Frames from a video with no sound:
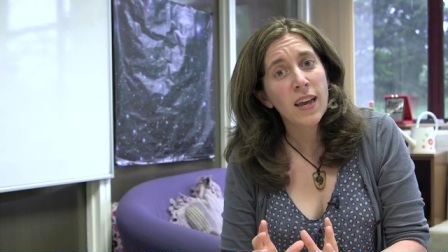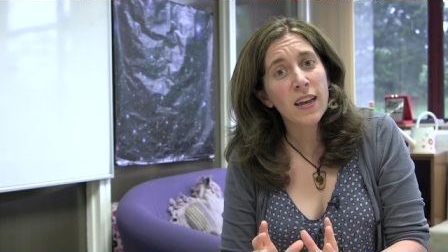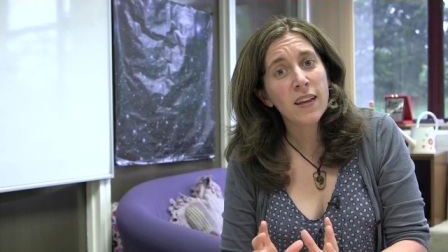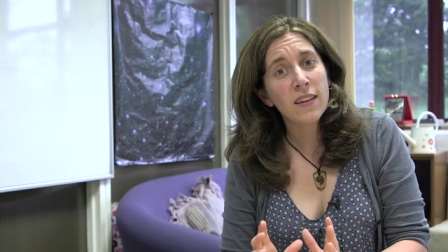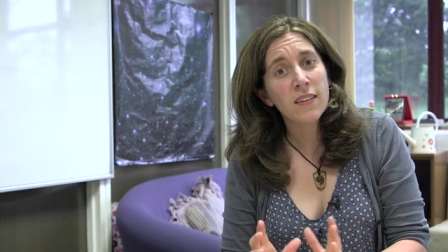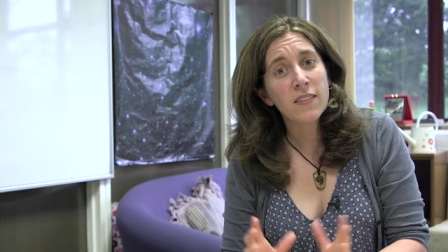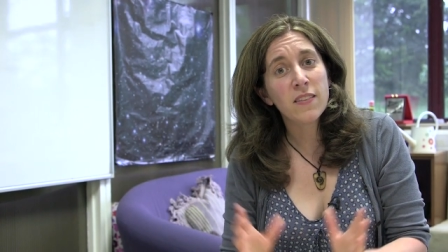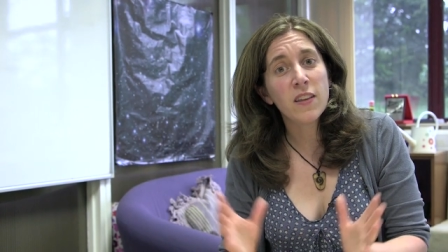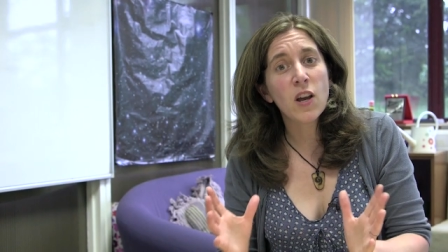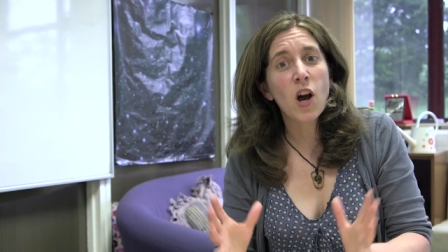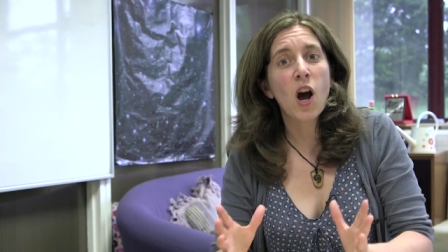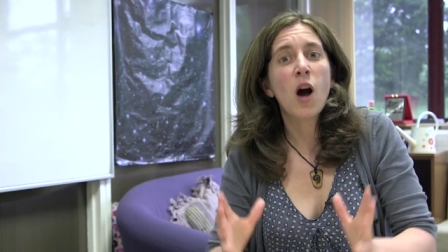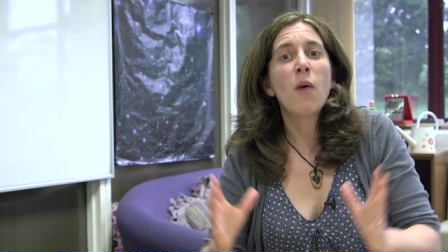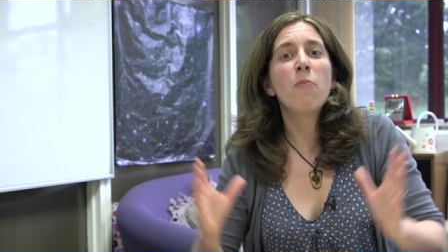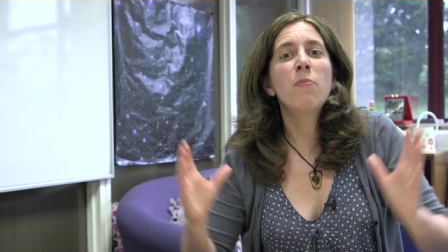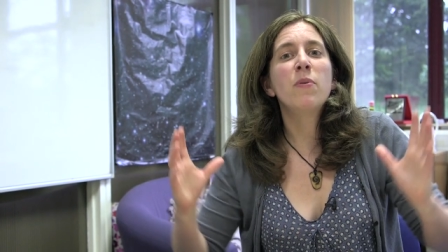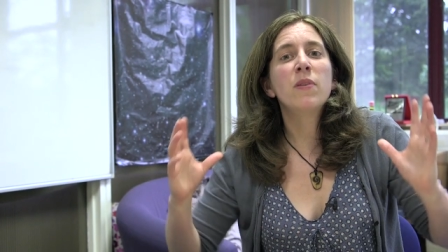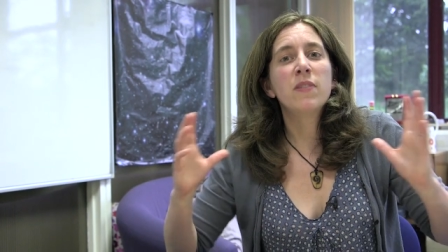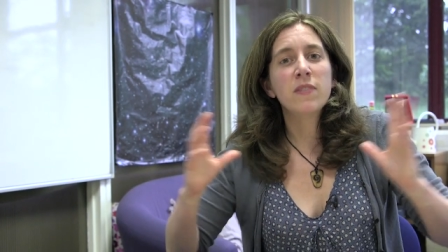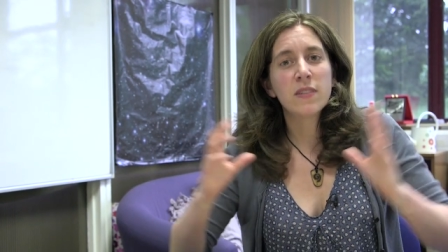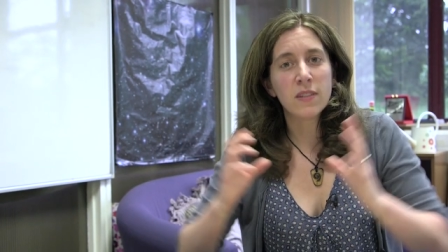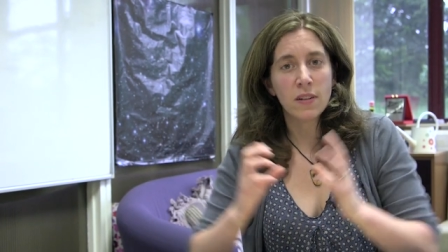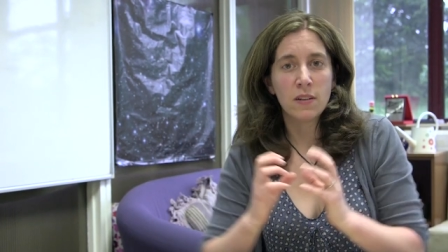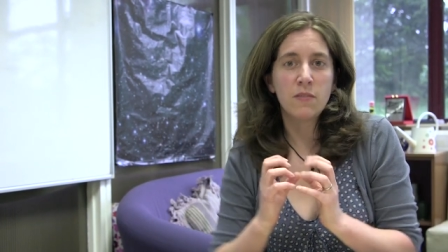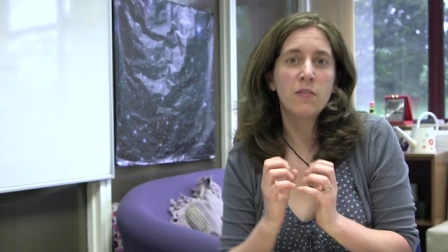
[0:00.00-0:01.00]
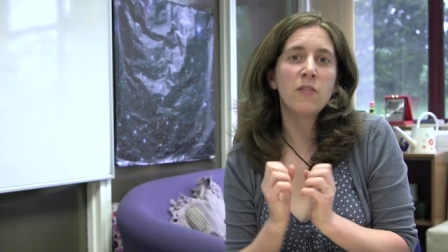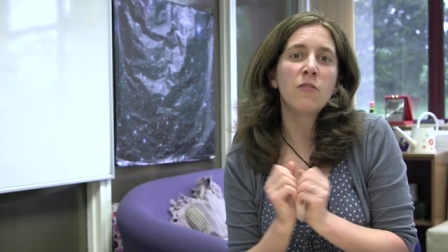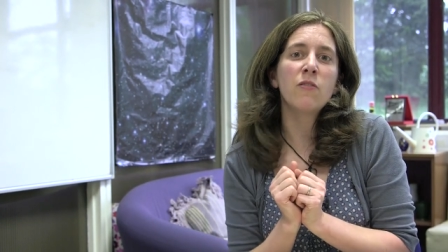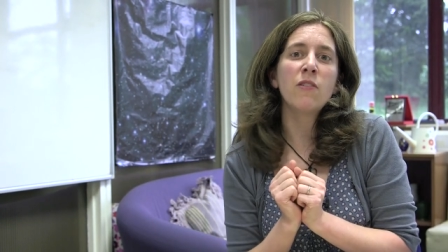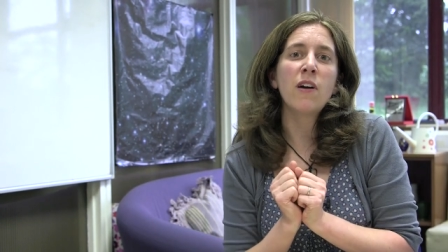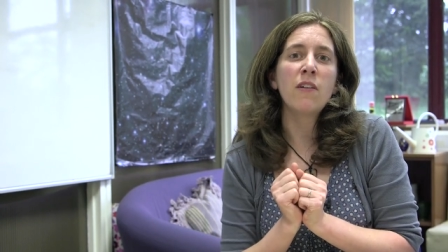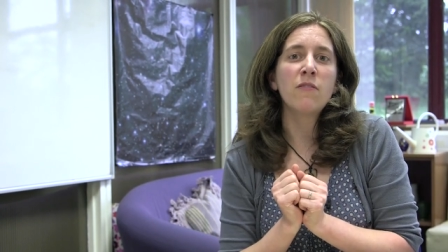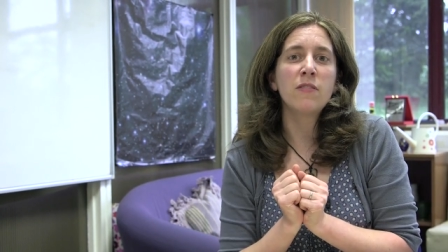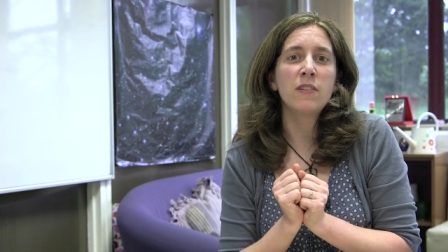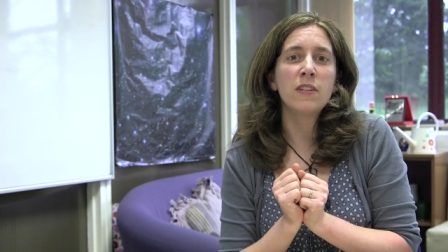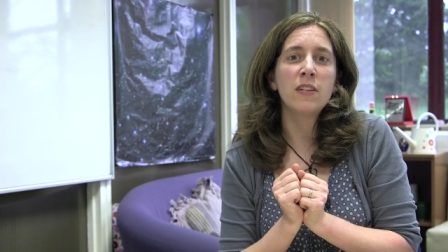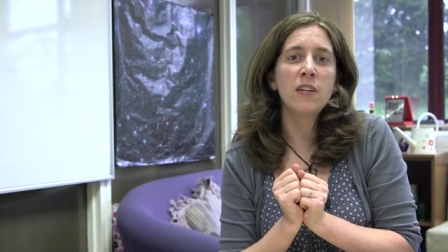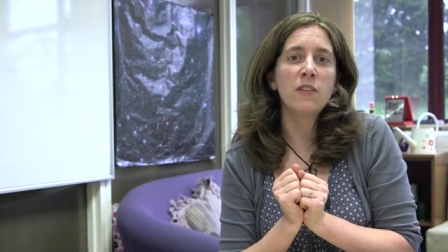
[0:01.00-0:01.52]
is the opposite of the
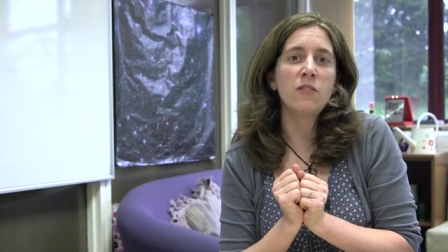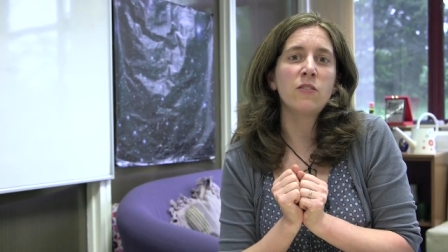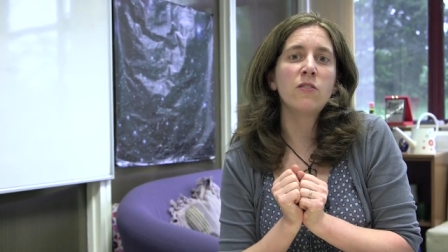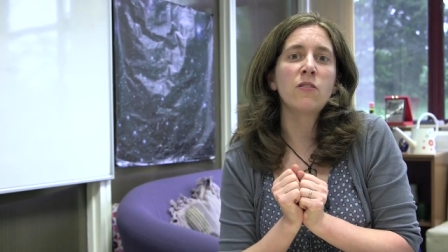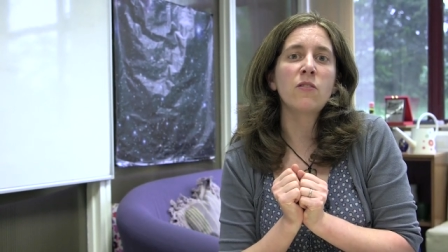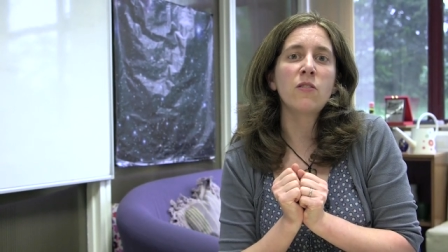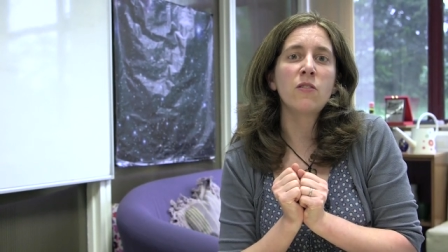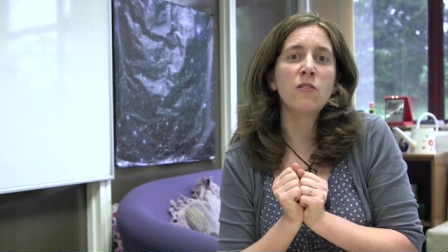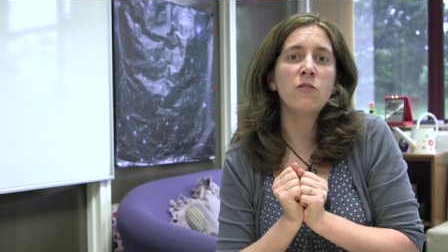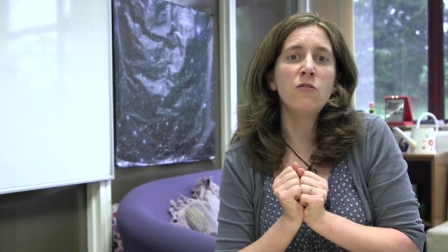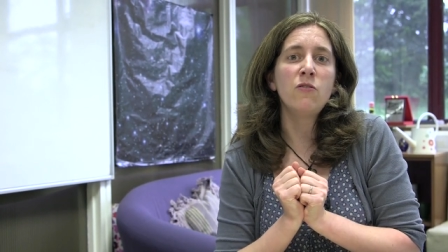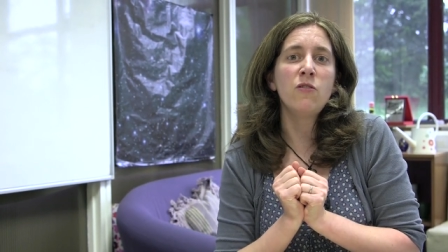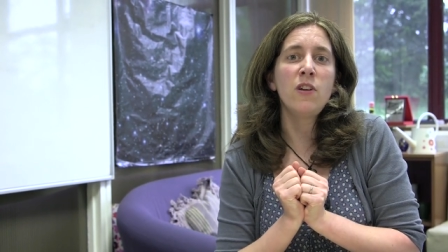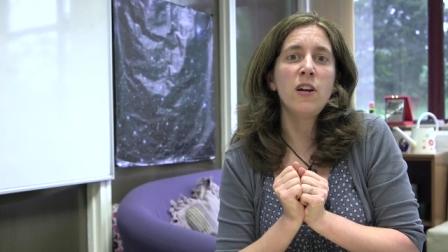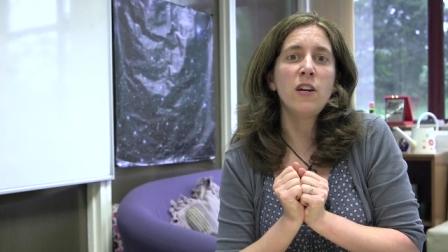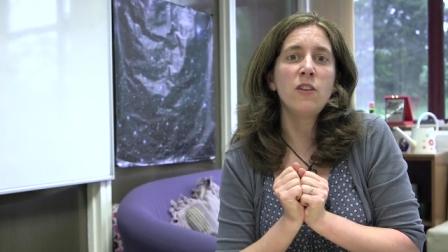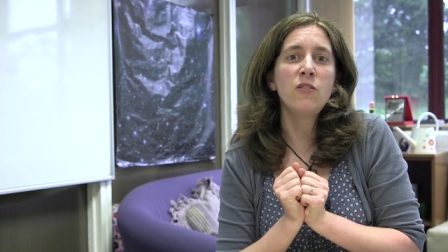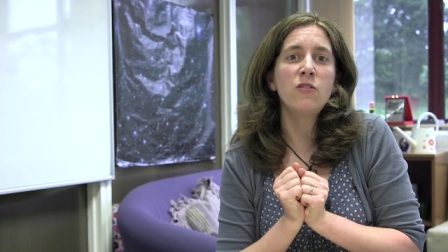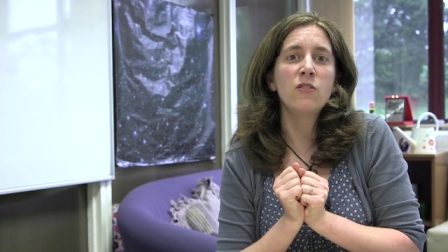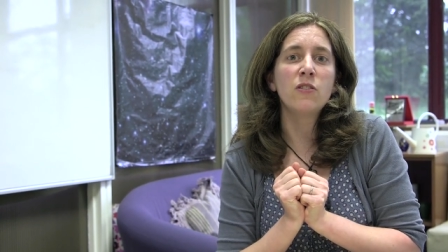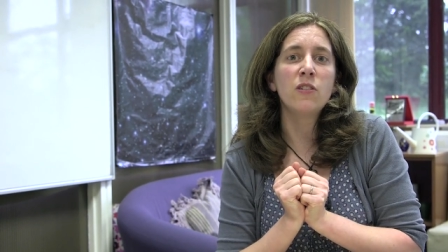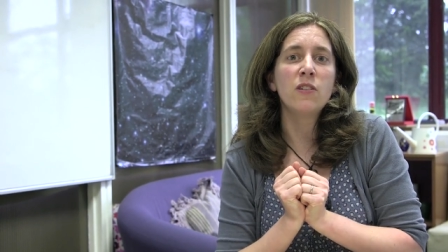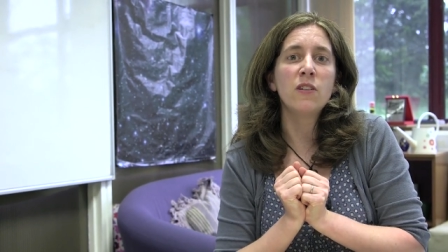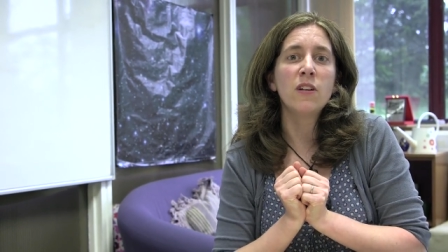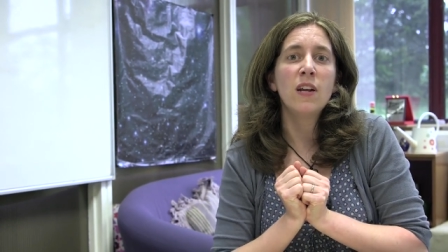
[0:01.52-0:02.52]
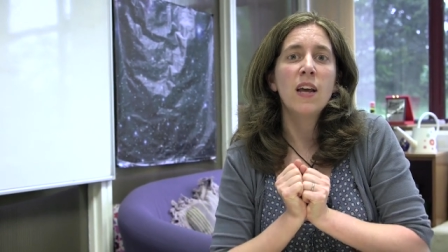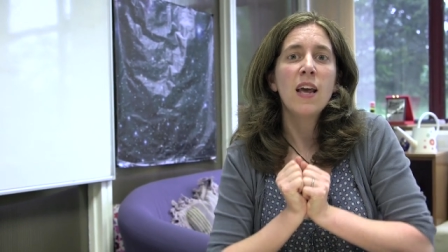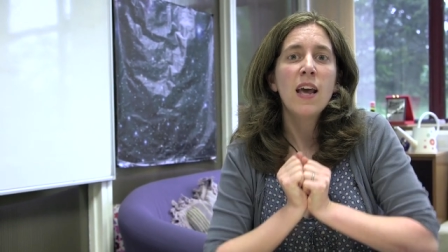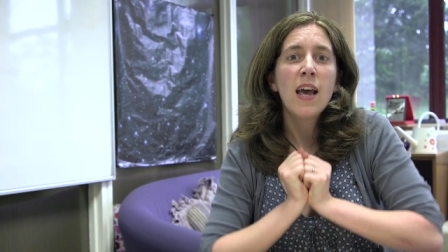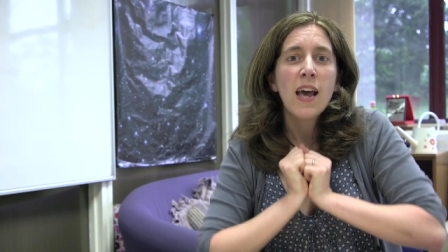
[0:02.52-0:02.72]
gravitational contraction.